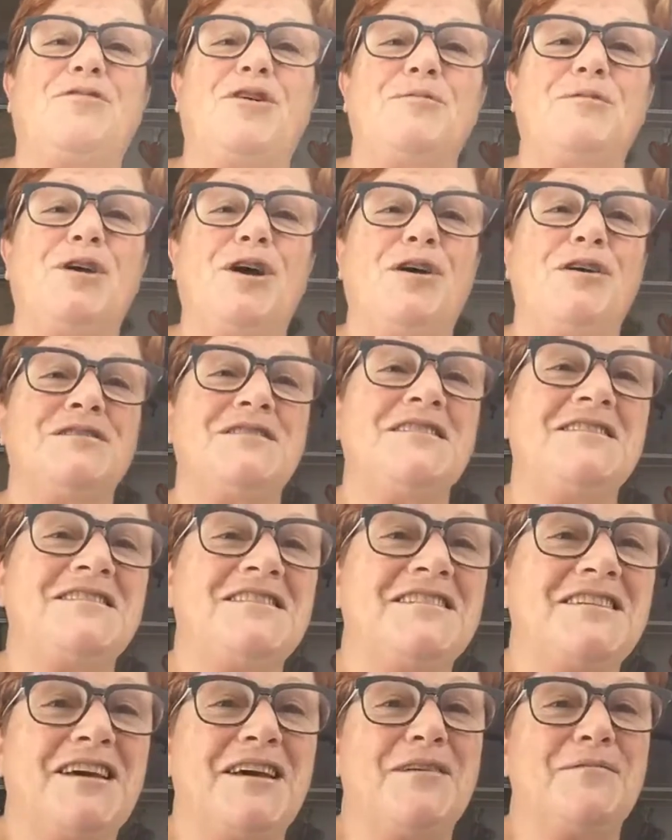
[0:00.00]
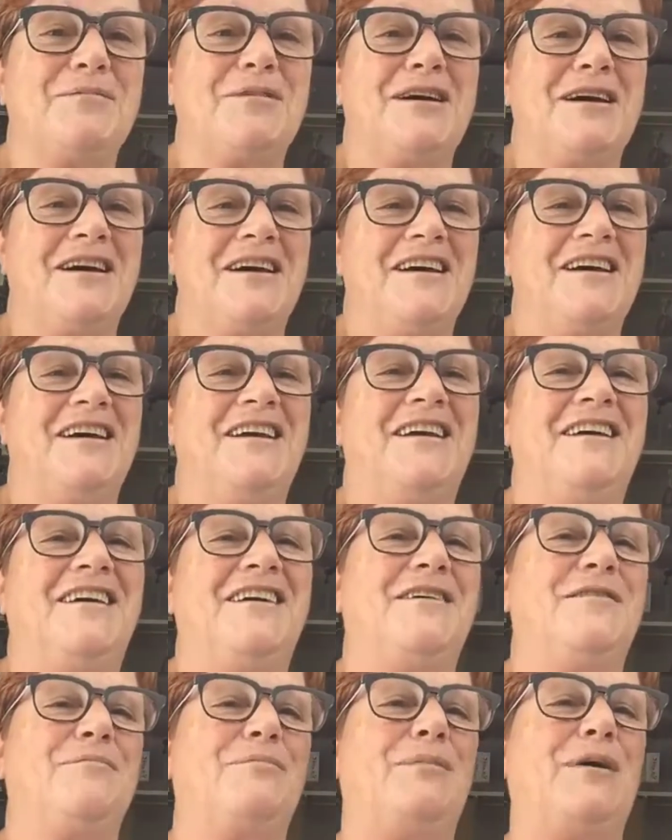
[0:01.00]
From your Aussie Stamper,
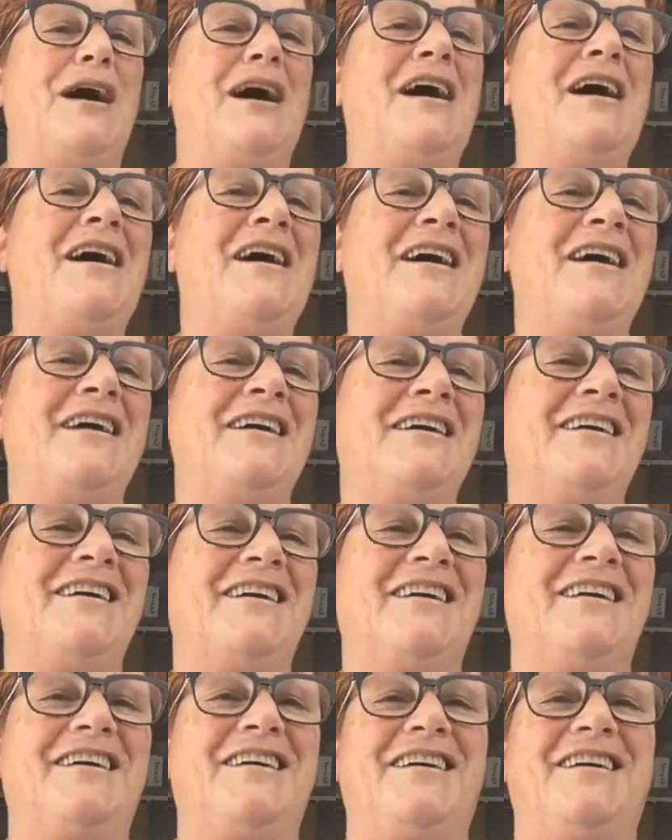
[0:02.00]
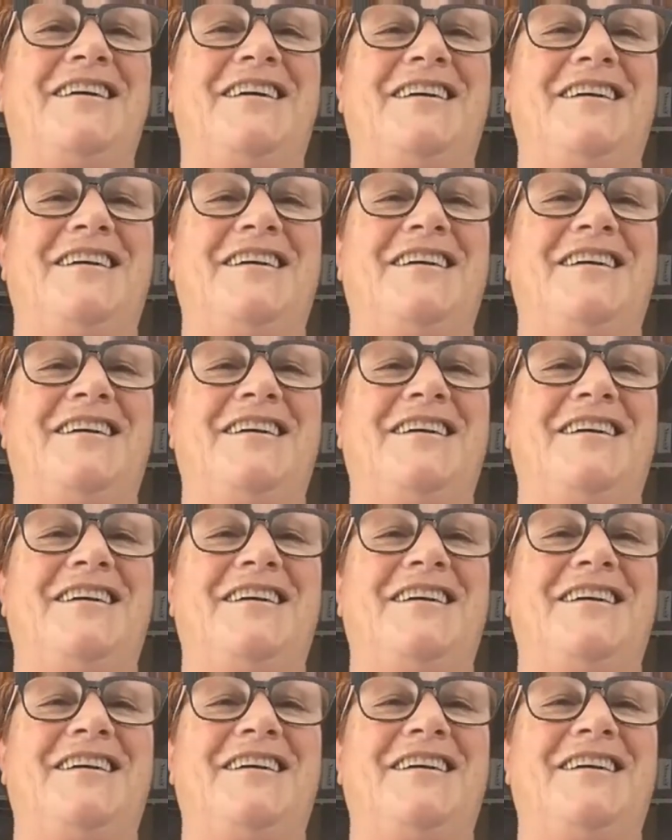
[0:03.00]
bye.